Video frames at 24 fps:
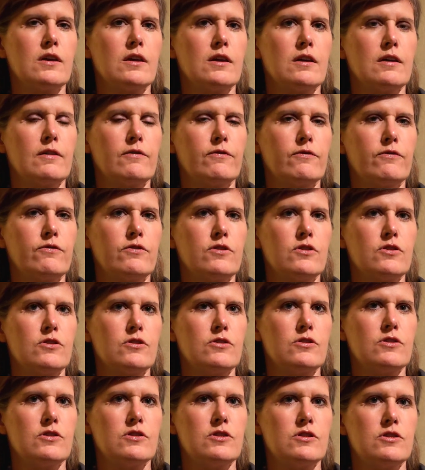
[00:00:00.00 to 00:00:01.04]
if
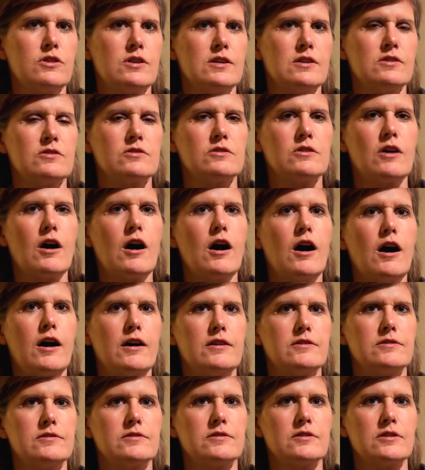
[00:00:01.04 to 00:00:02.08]
these
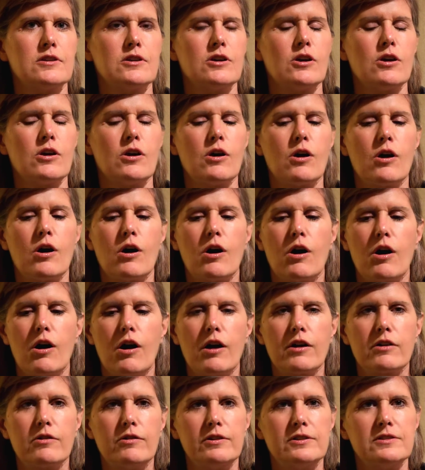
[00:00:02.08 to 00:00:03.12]
laws
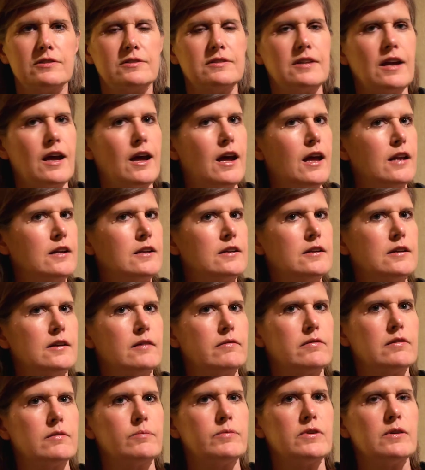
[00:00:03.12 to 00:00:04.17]
are going to stand,
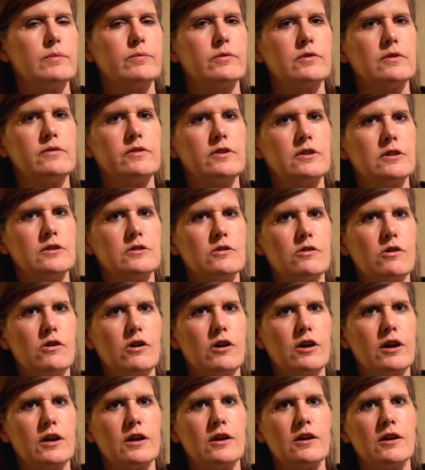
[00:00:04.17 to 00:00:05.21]
if the people of
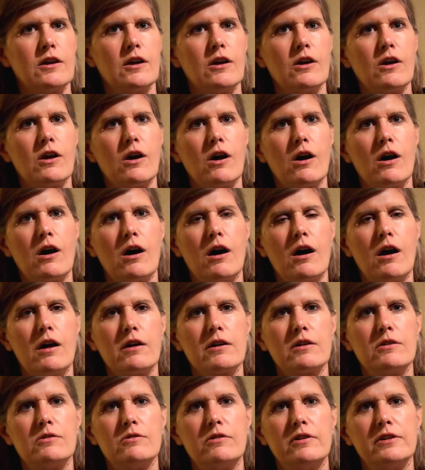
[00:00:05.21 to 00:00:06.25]
Illinois
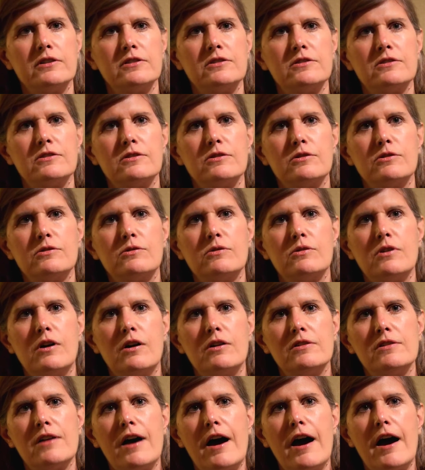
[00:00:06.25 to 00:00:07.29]
are going to
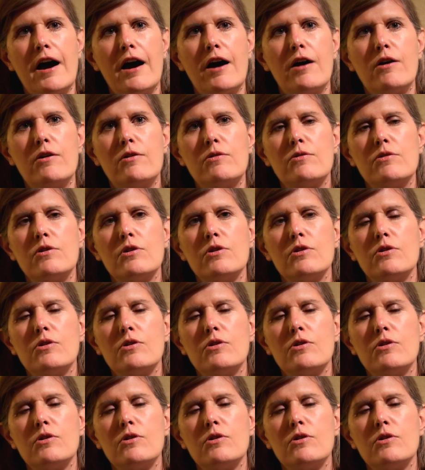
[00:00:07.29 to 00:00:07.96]
allow